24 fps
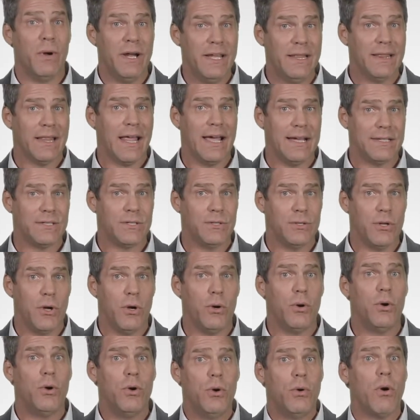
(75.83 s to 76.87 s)
We'd like to
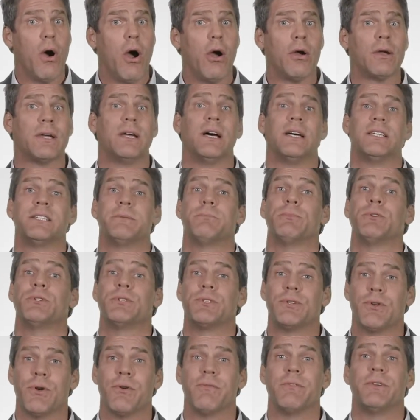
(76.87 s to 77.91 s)
know who our customer
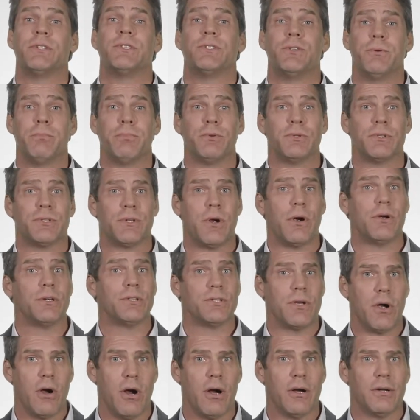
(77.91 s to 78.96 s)
service
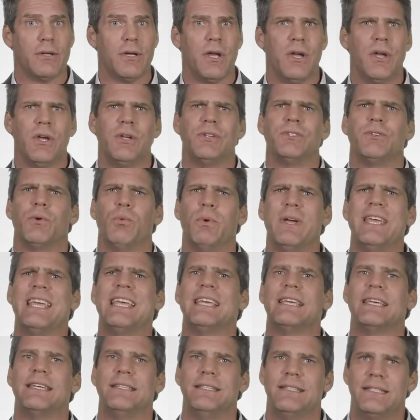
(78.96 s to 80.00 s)
superstars are, so we
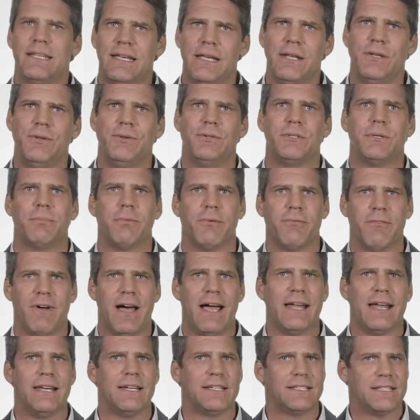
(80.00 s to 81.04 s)
can continue to
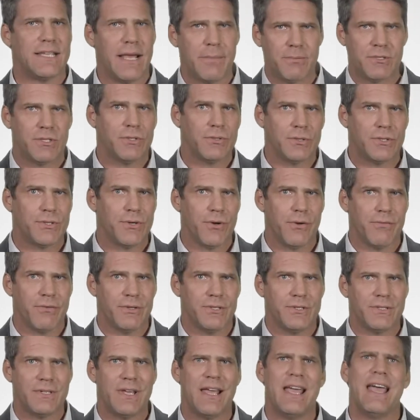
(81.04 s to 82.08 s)
provide exceptional
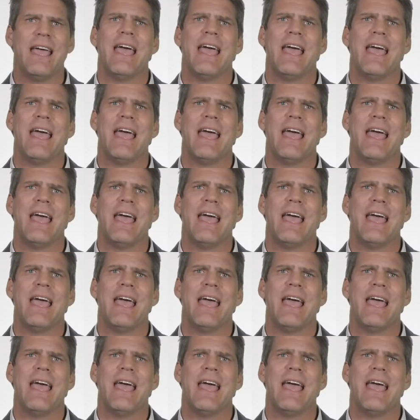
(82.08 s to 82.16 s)
service.